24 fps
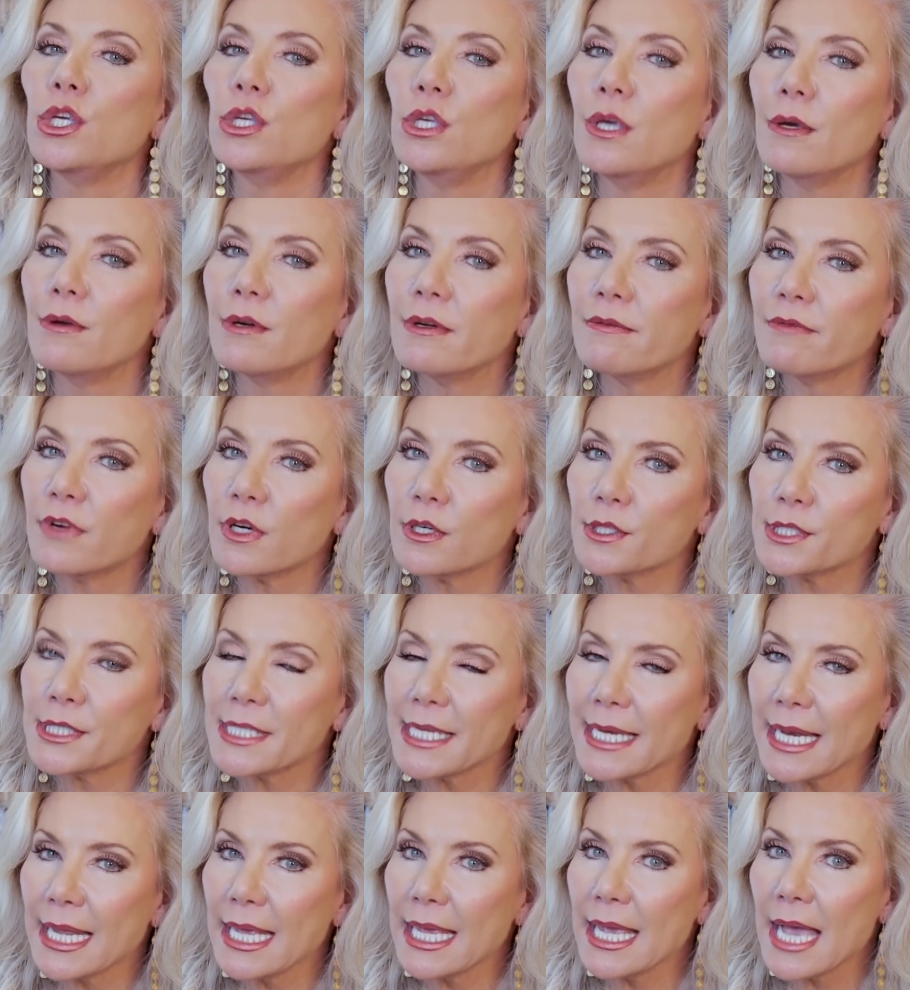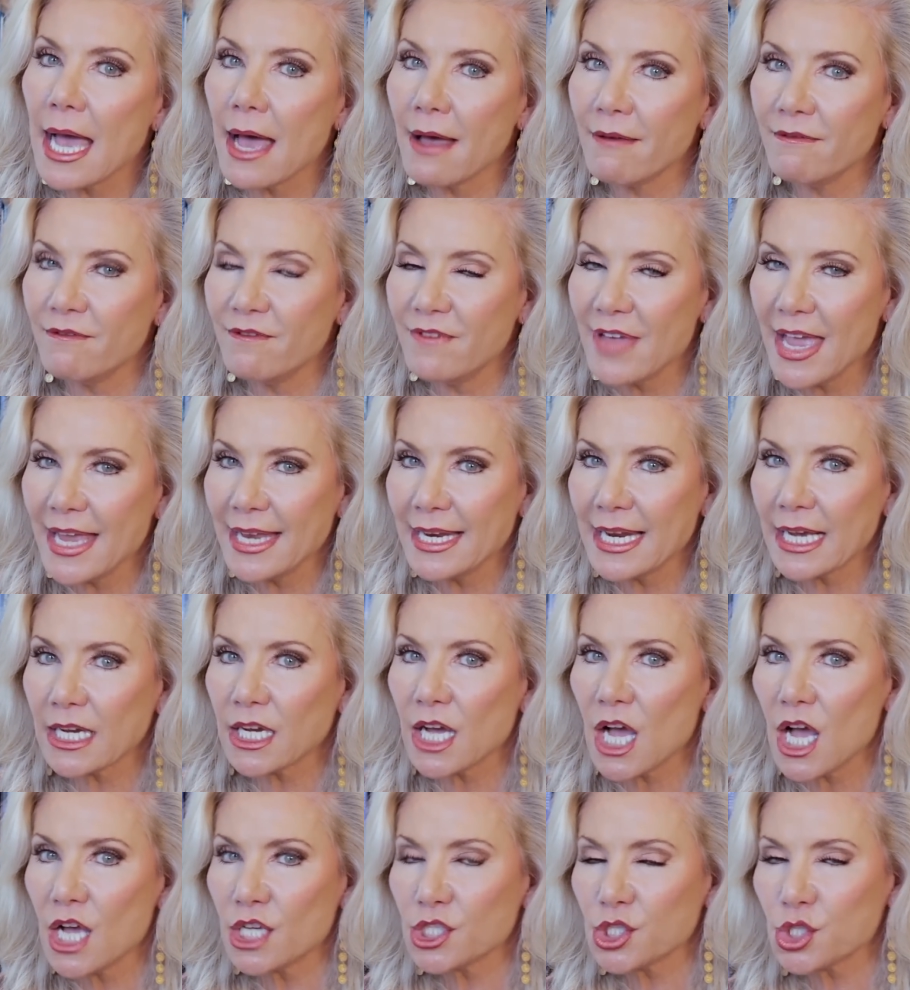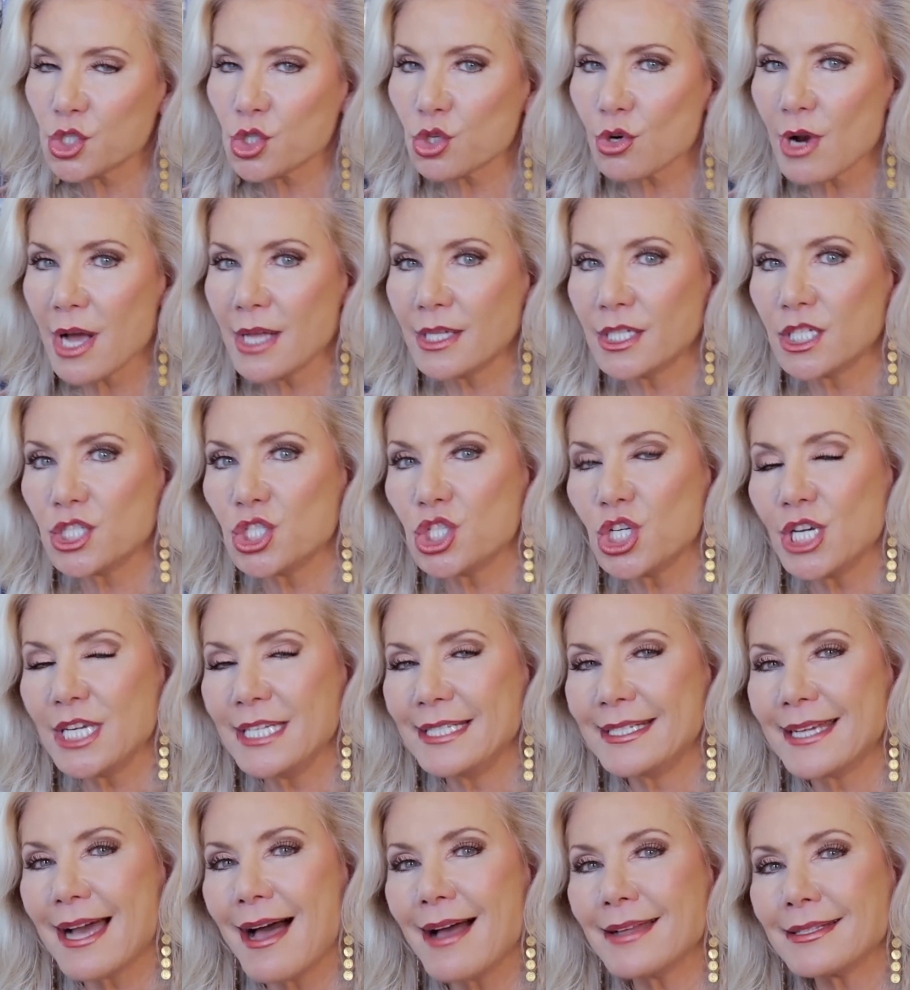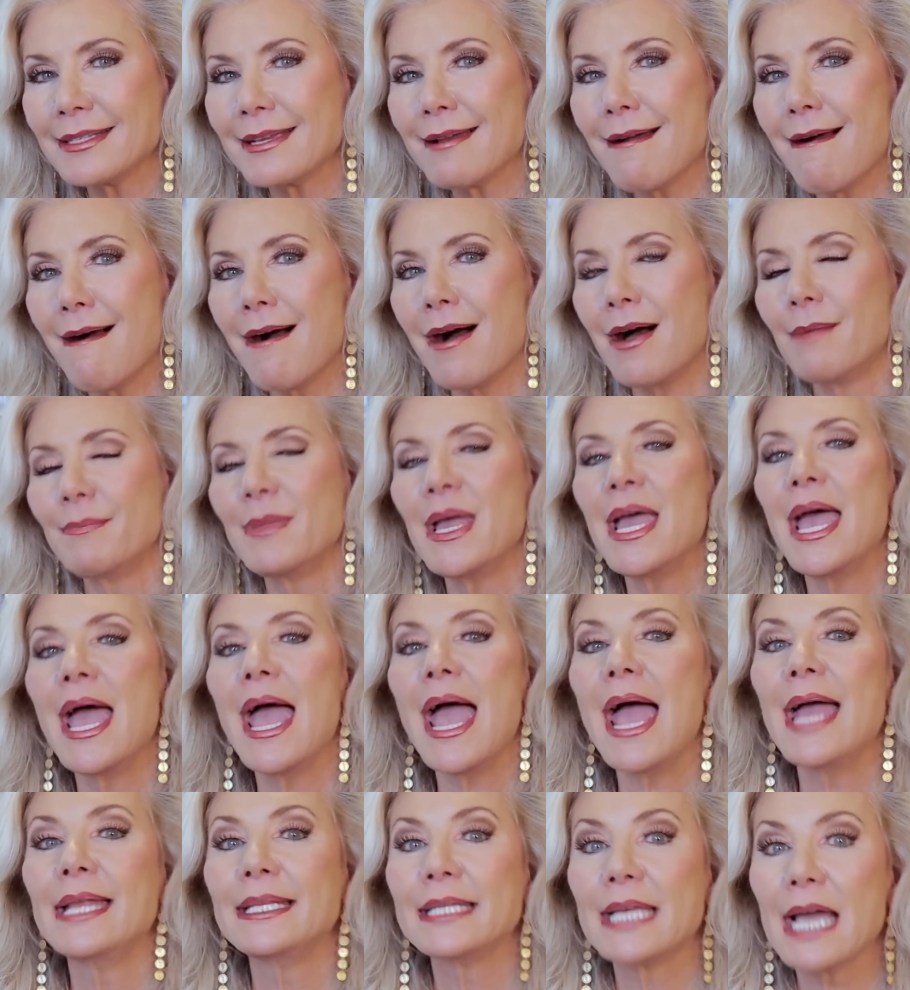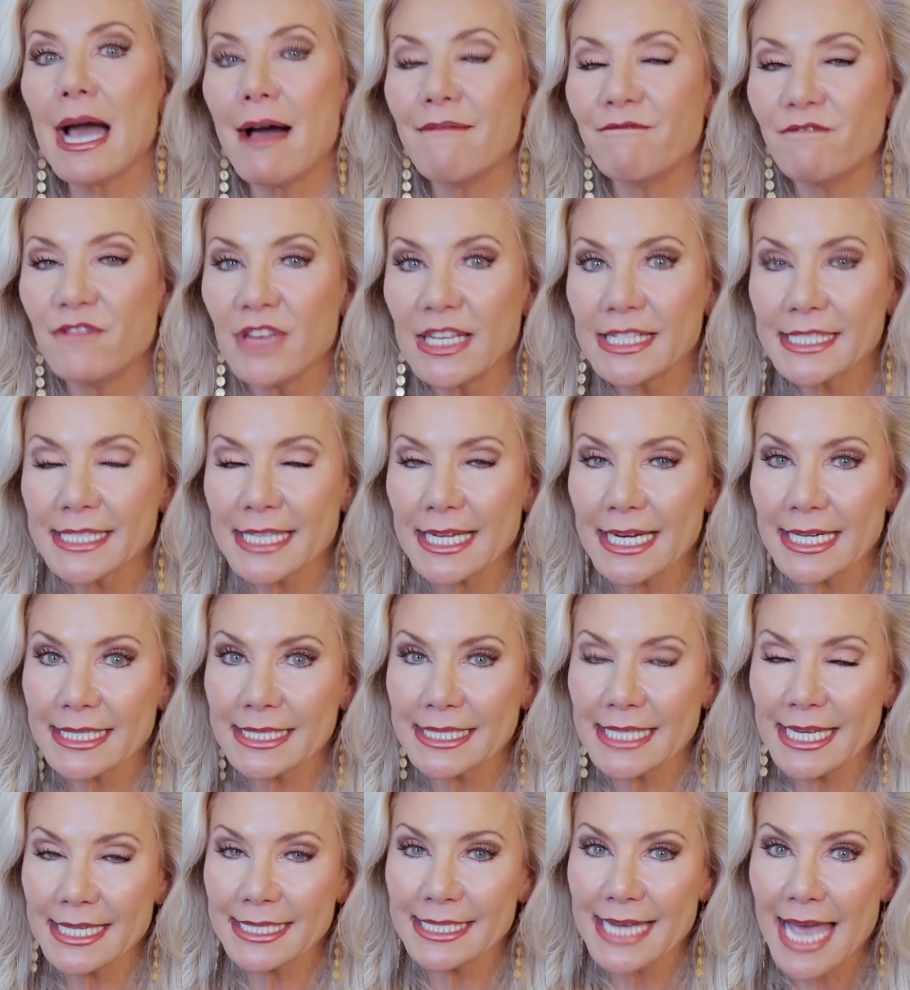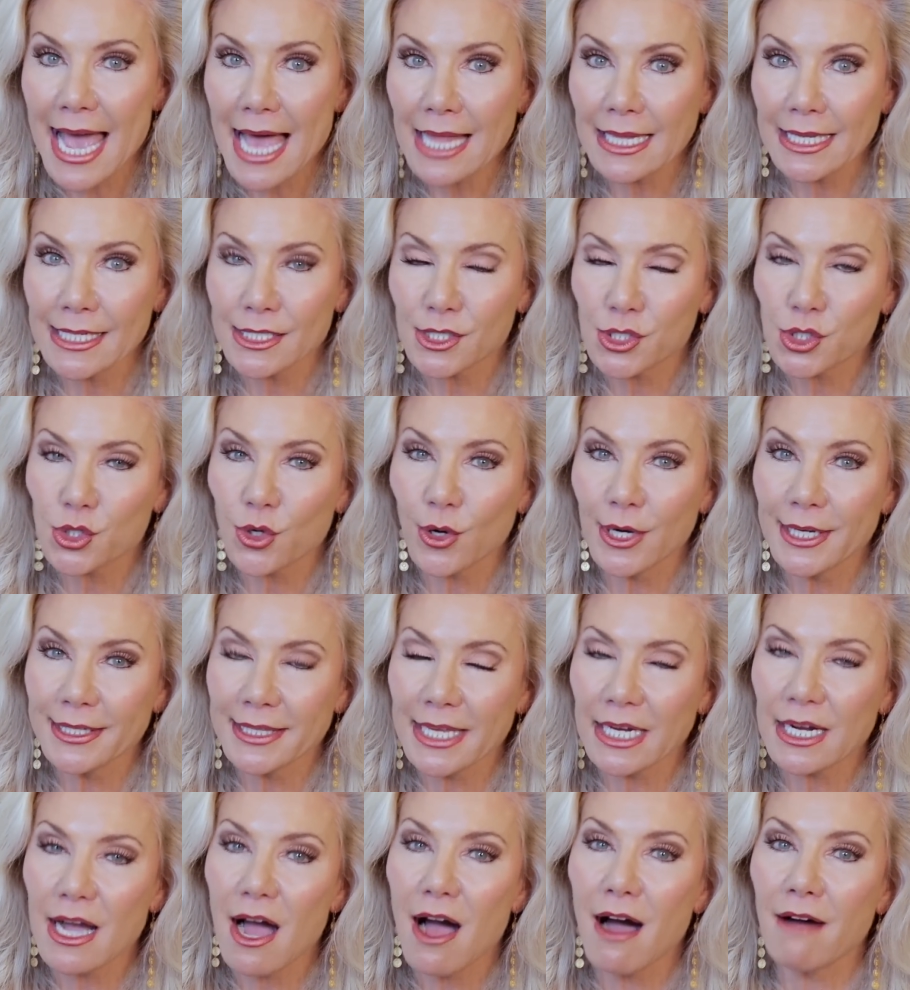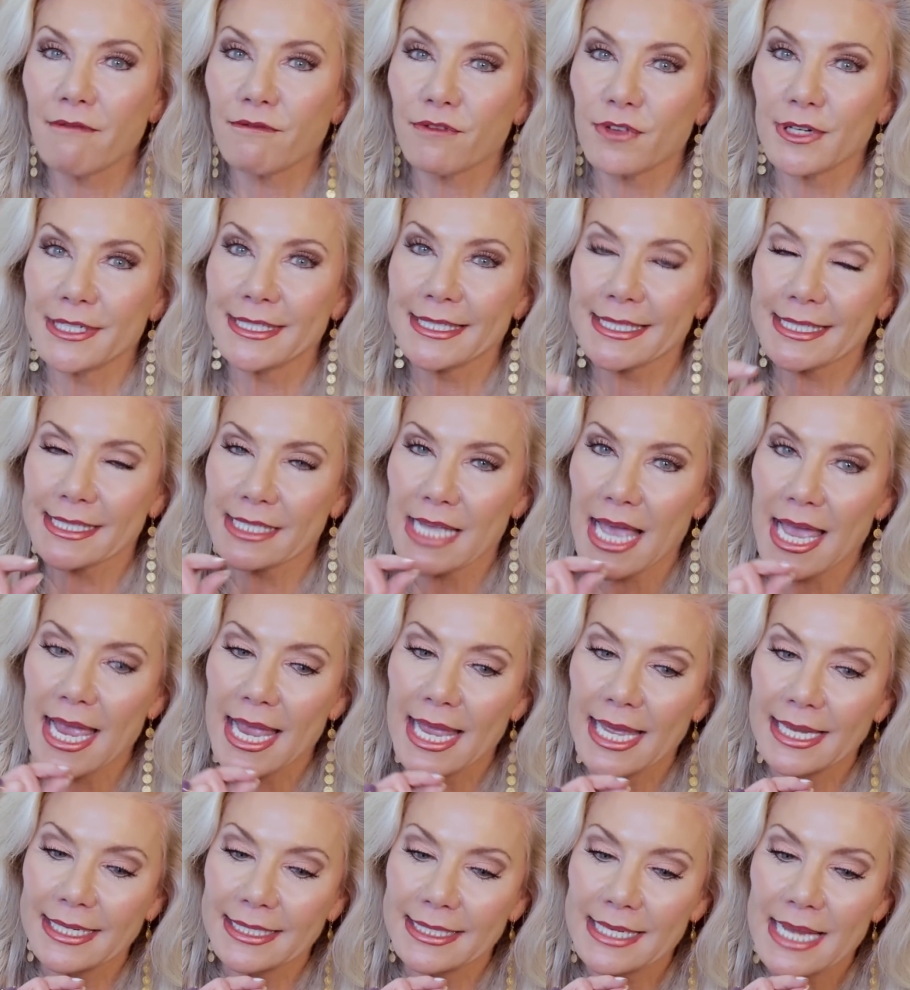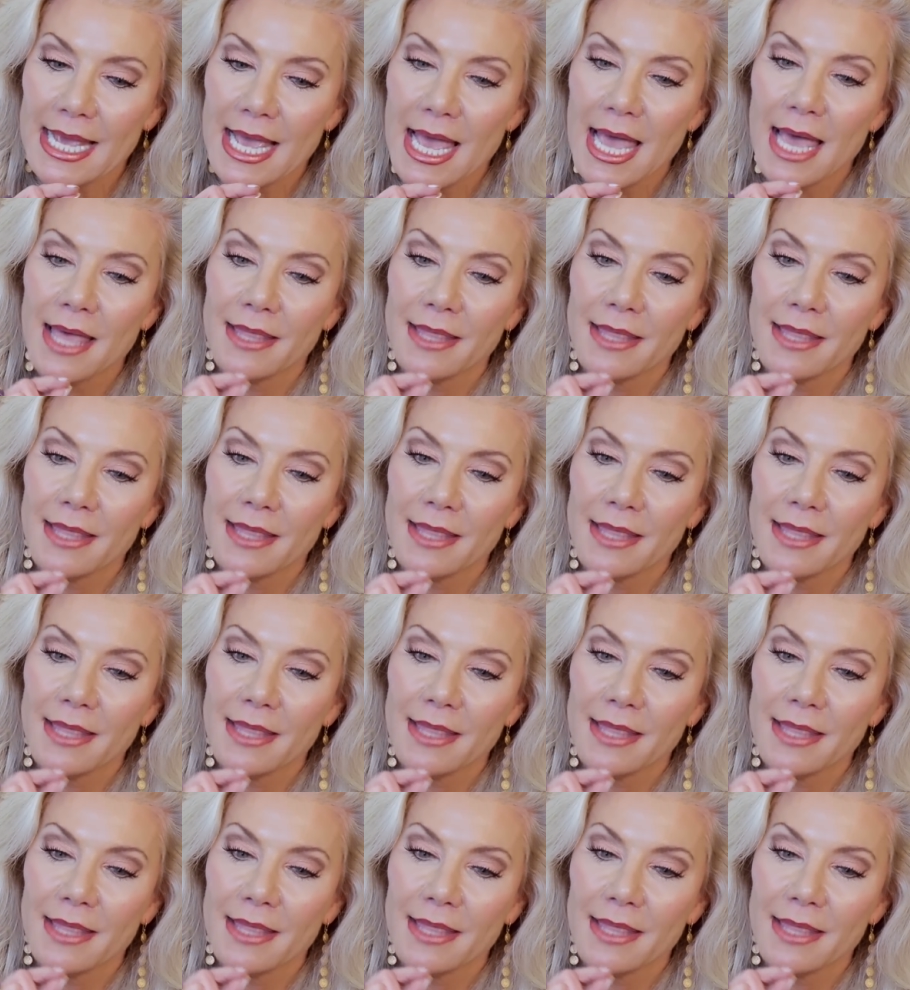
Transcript: universityofvedicastrology.com and come visit us in Dallas during the conference in